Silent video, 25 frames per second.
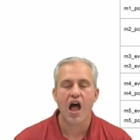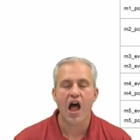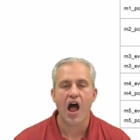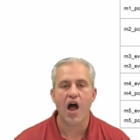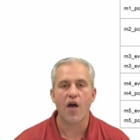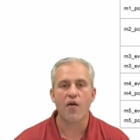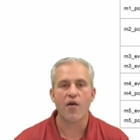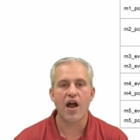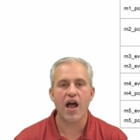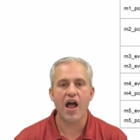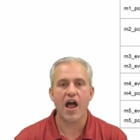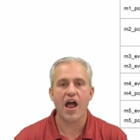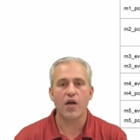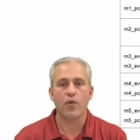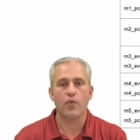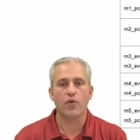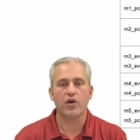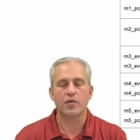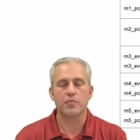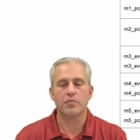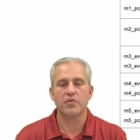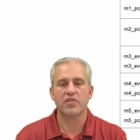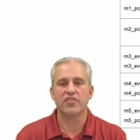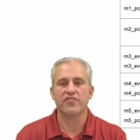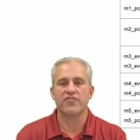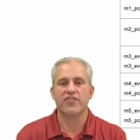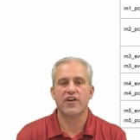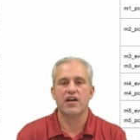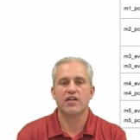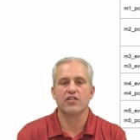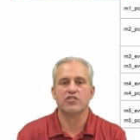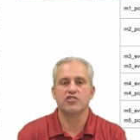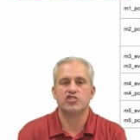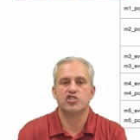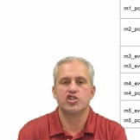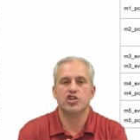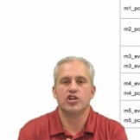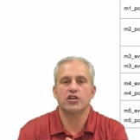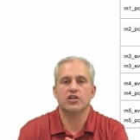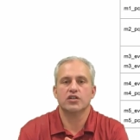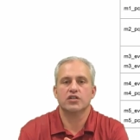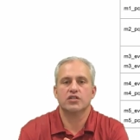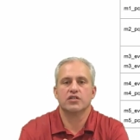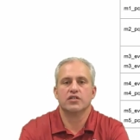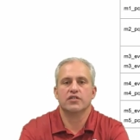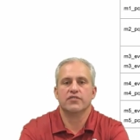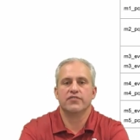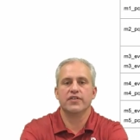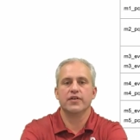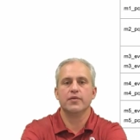All right, welcome to the final
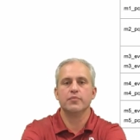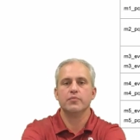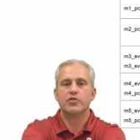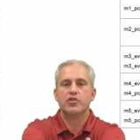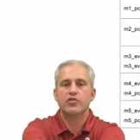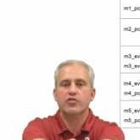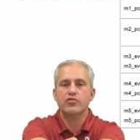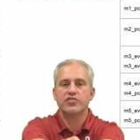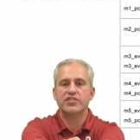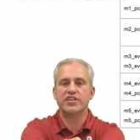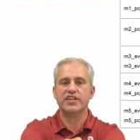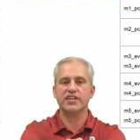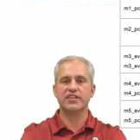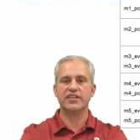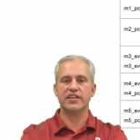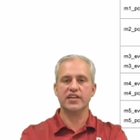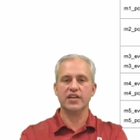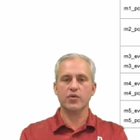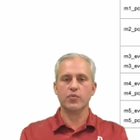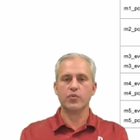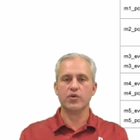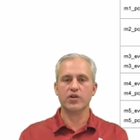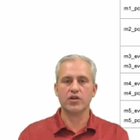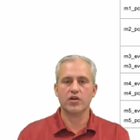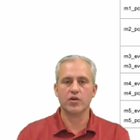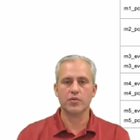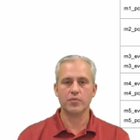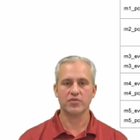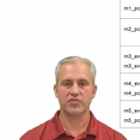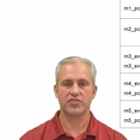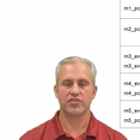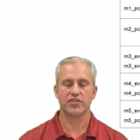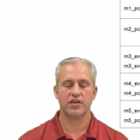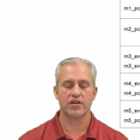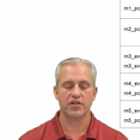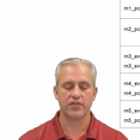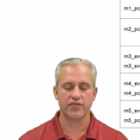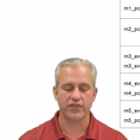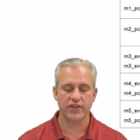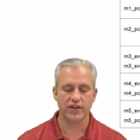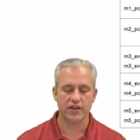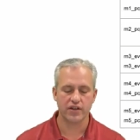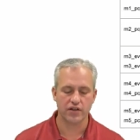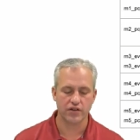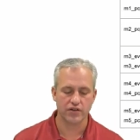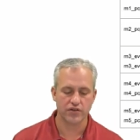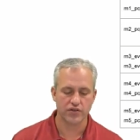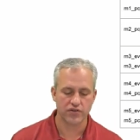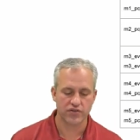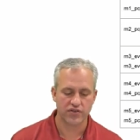chunk of M Q T T. We are almost there on
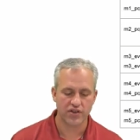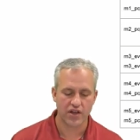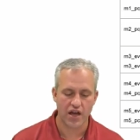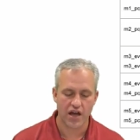videos.